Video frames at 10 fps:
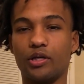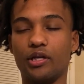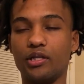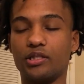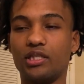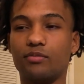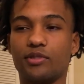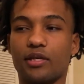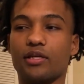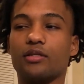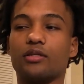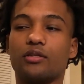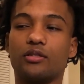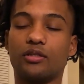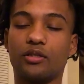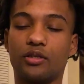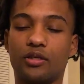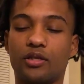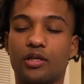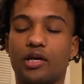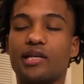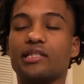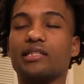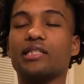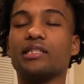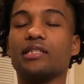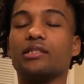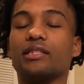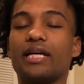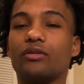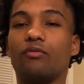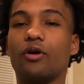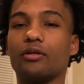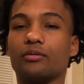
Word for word: It seems like an existence that's fun.